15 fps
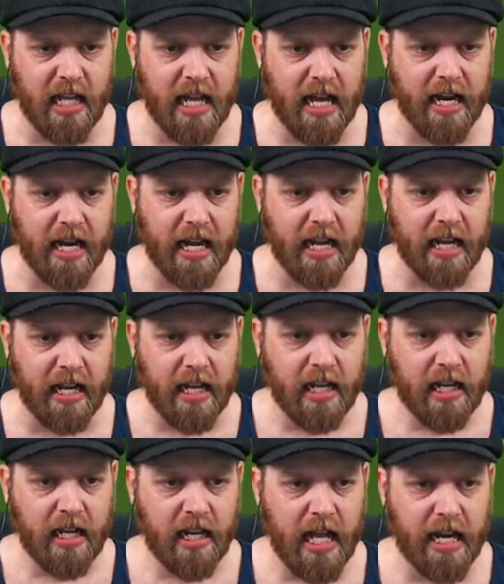Lane.
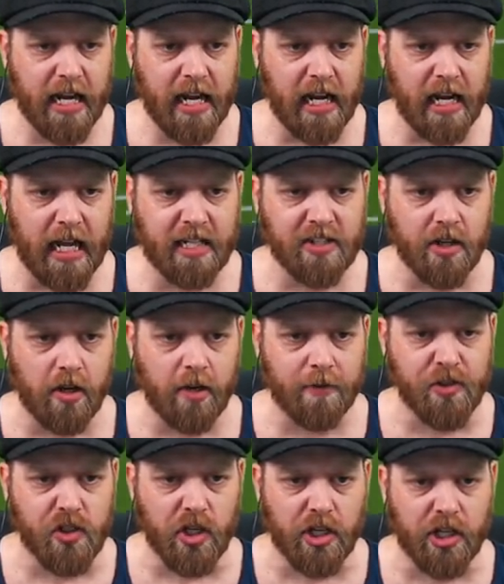Lane lays off.
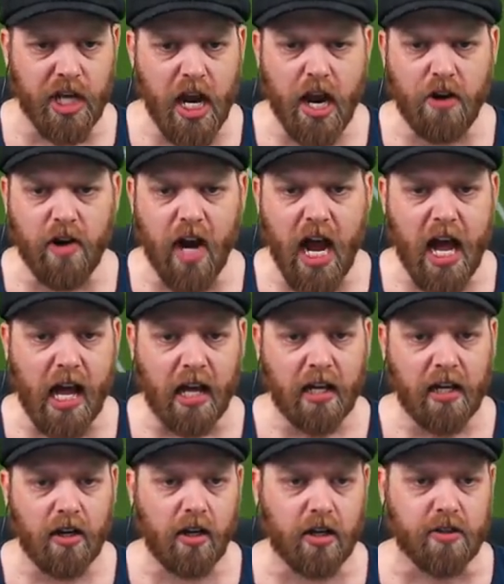
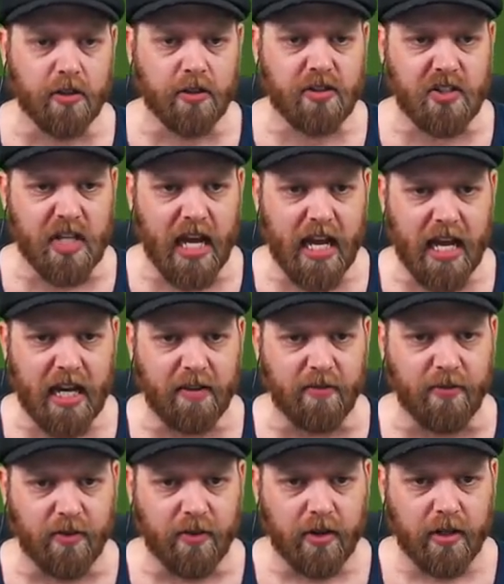Sugera! Oh, good
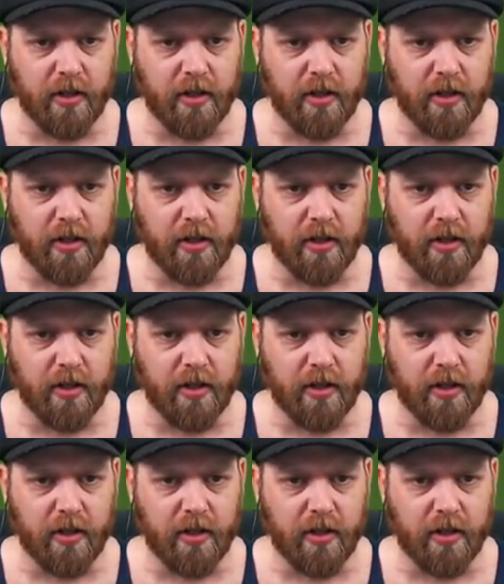save.